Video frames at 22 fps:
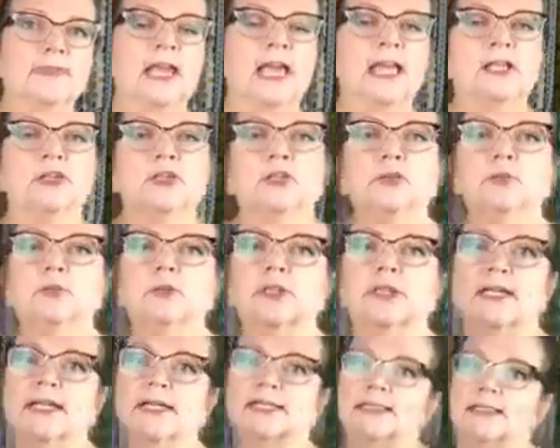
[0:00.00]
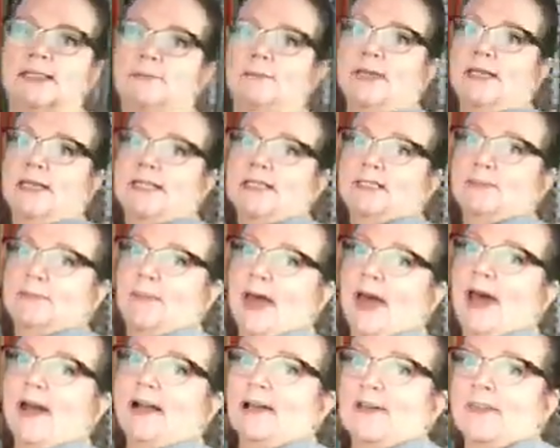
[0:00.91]
and you look at somebody's
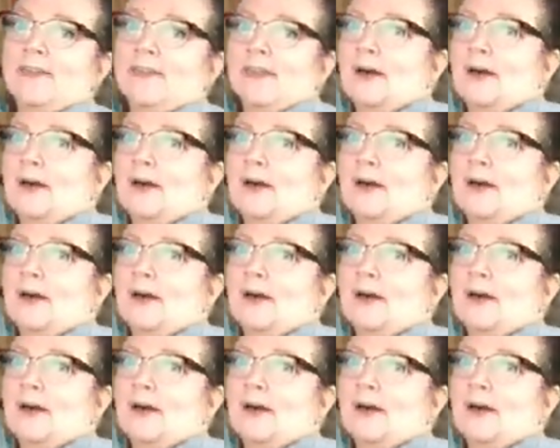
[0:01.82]
back,